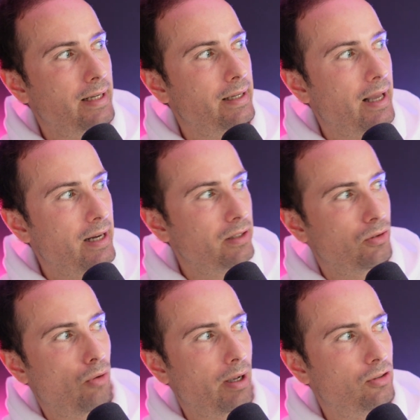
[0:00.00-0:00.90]
in any
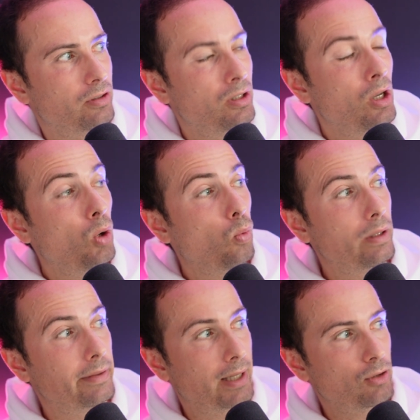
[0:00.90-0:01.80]
direction, we
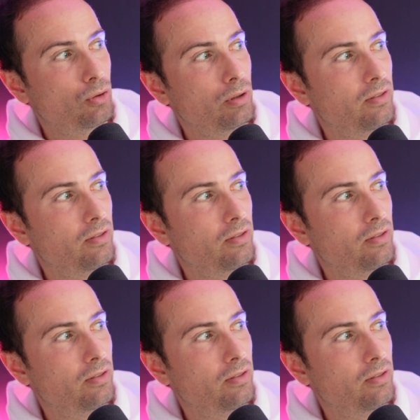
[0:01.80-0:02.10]
naturally